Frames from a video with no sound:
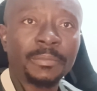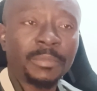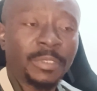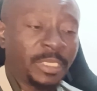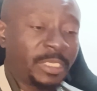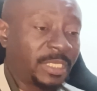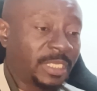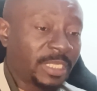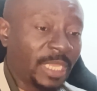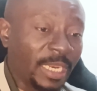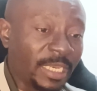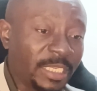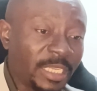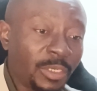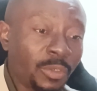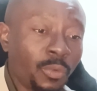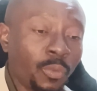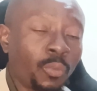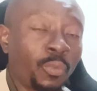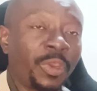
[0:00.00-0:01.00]
It's
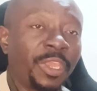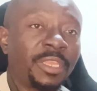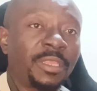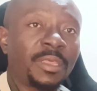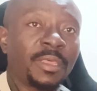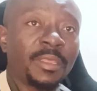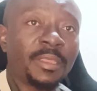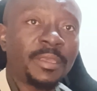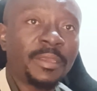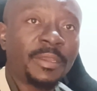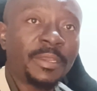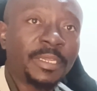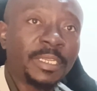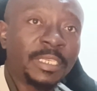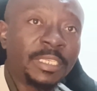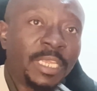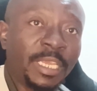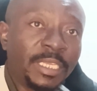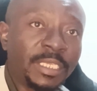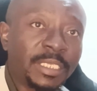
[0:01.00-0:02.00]
starting with
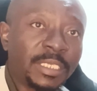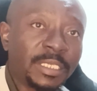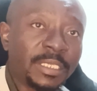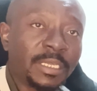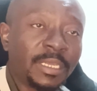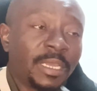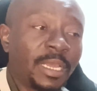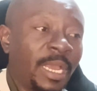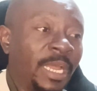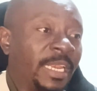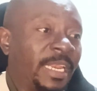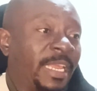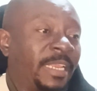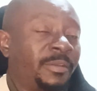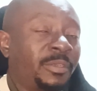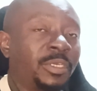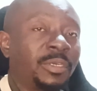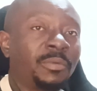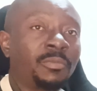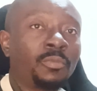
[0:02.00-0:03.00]
this, and
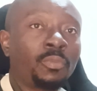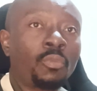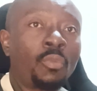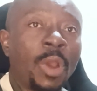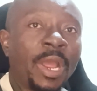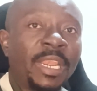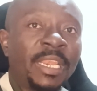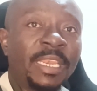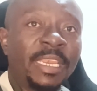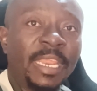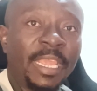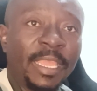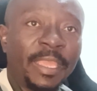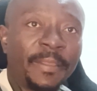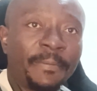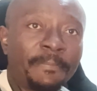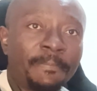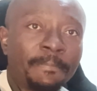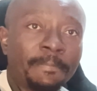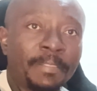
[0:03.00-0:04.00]
then one day,
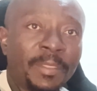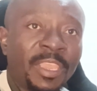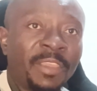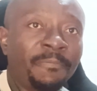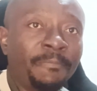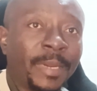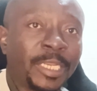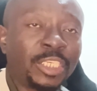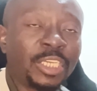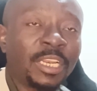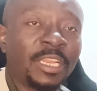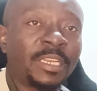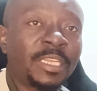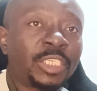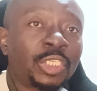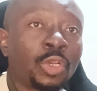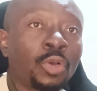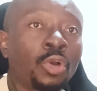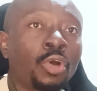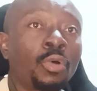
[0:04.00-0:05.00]
if
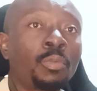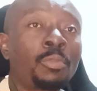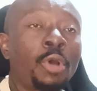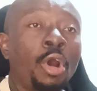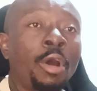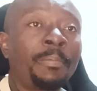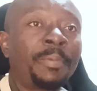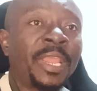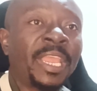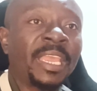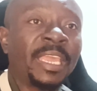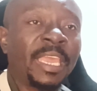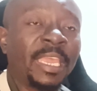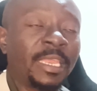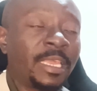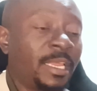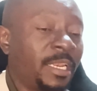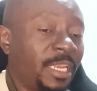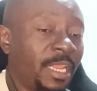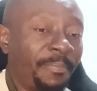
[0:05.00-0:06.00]
marginalization comes up
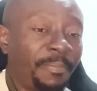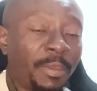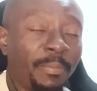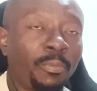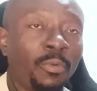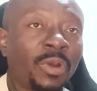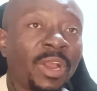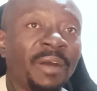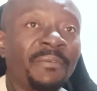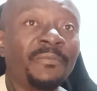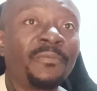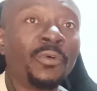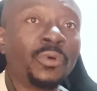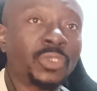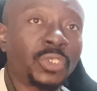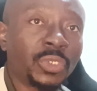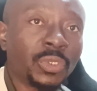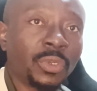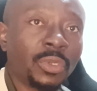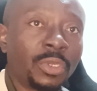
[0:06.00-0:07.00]
again, the people can
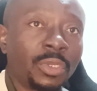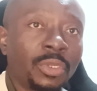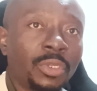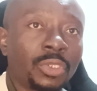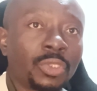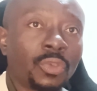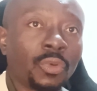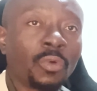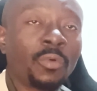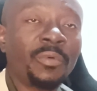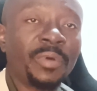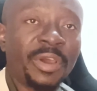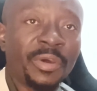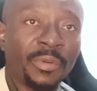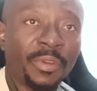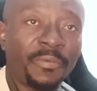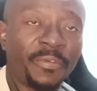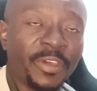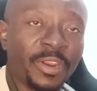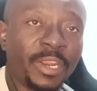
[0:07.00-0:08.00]
vote through a
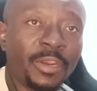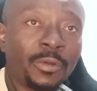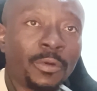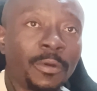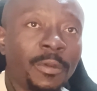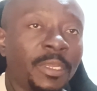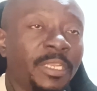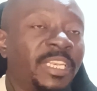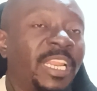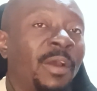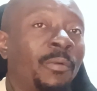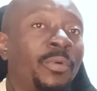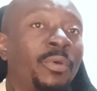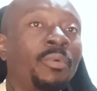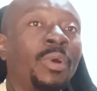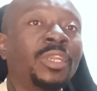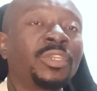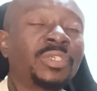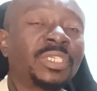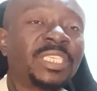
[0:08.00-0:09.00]
referendum that we
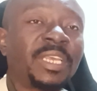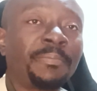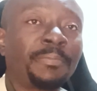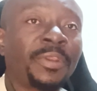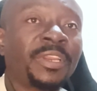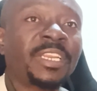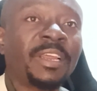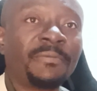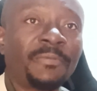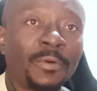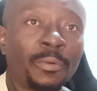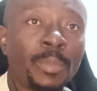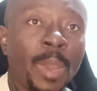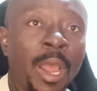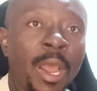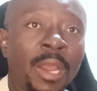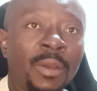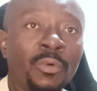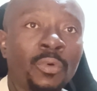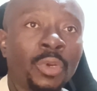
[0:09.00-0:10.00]
want to separate and form
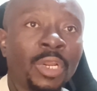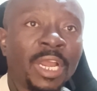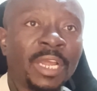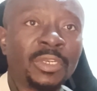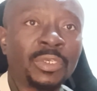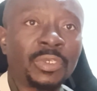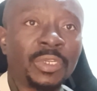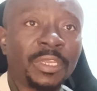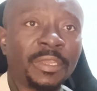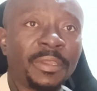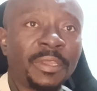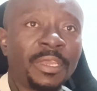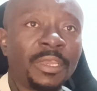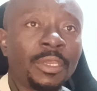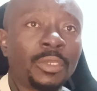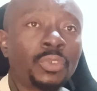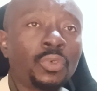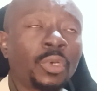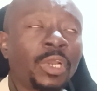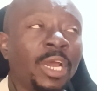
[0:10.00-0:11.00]
our own country.
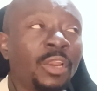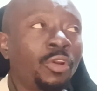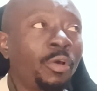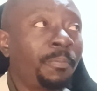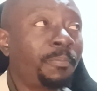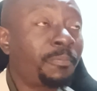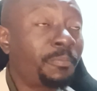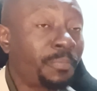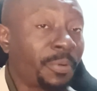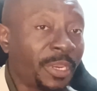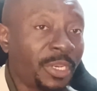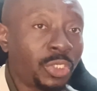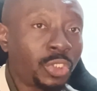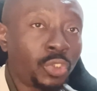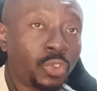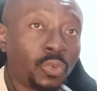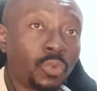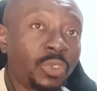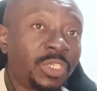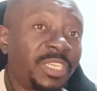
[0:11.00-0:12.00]
You cannot
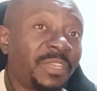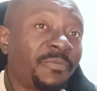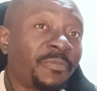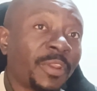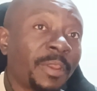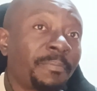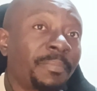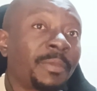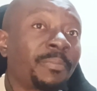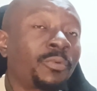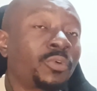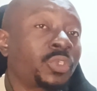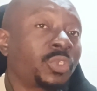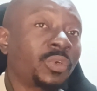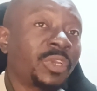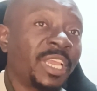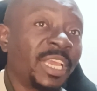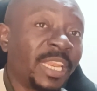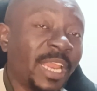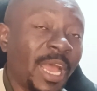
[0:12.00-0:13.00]
bring two different people
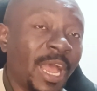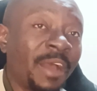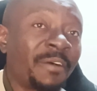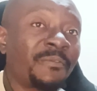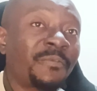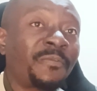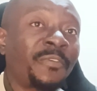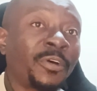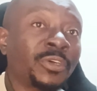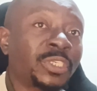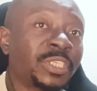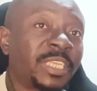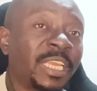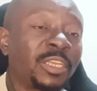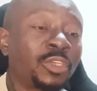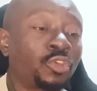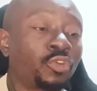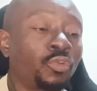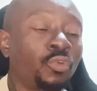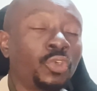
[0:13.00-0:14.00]
together and force
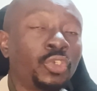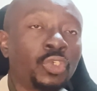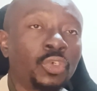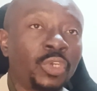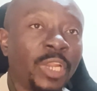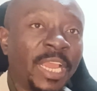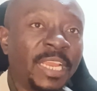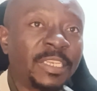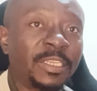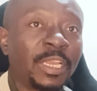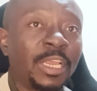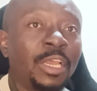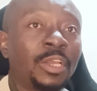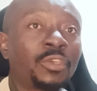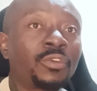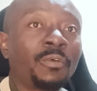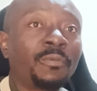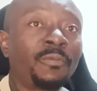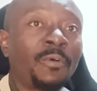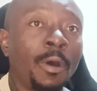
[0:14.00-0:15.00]
them to unite
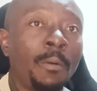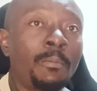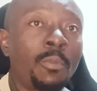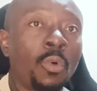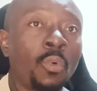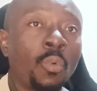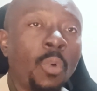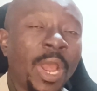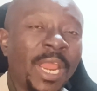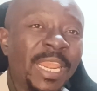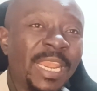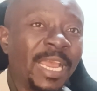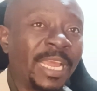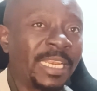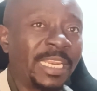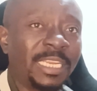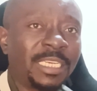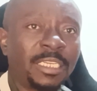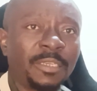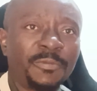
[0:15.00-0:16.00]
to form one
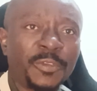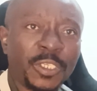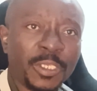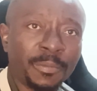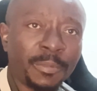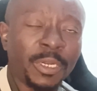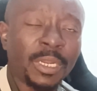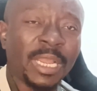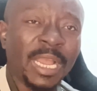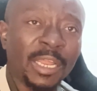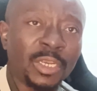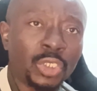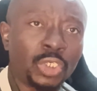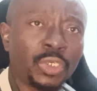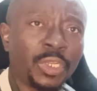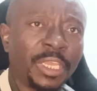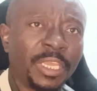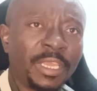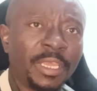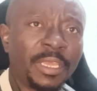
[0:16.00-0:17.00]
and indivisible
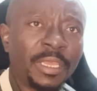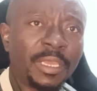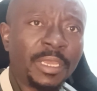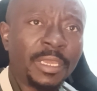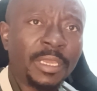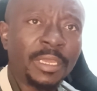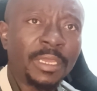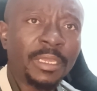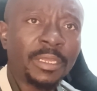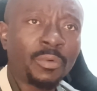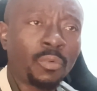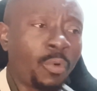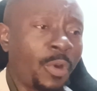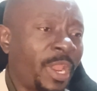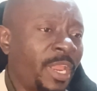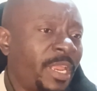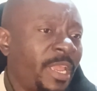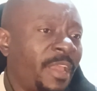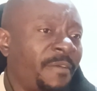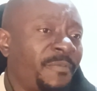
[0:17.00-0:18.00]
country
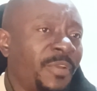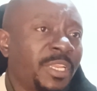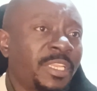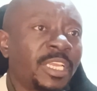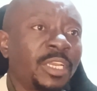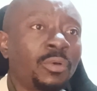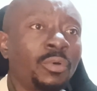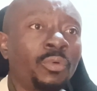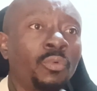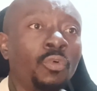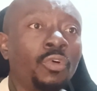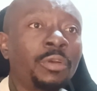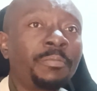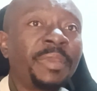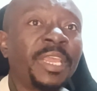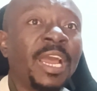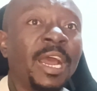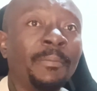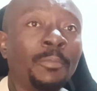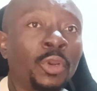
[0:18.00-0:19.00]
where everything will
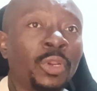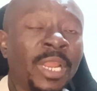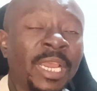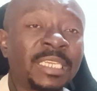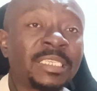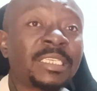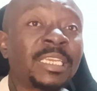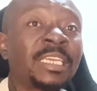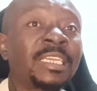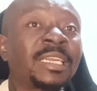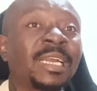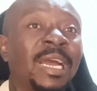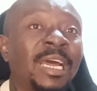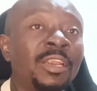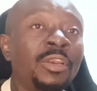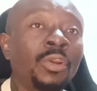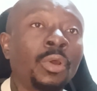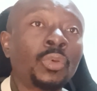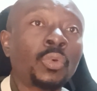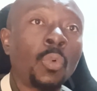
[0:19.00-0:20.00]
be harmonized. It
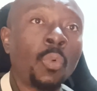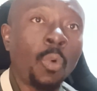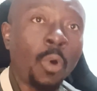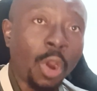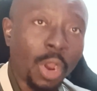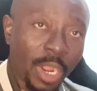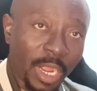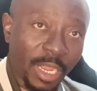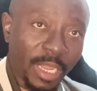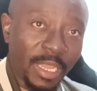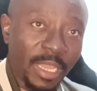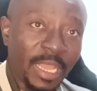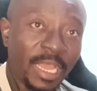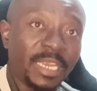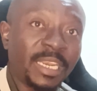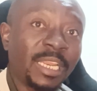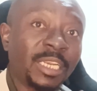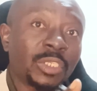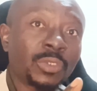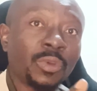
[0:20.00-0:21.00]
cannot work.
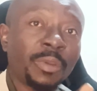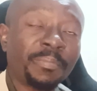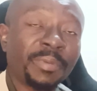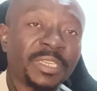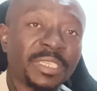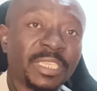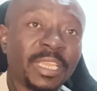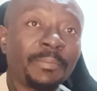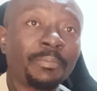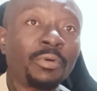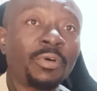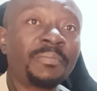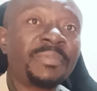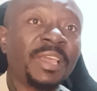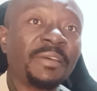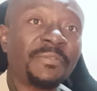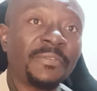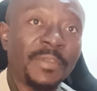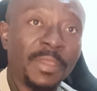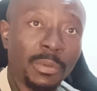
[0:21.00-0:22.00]
And that is where President Paul
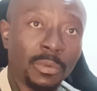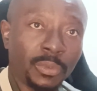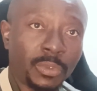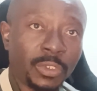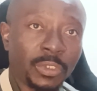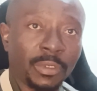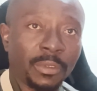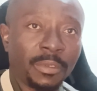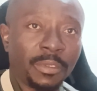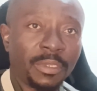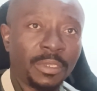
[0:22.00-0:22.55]
Biya failed.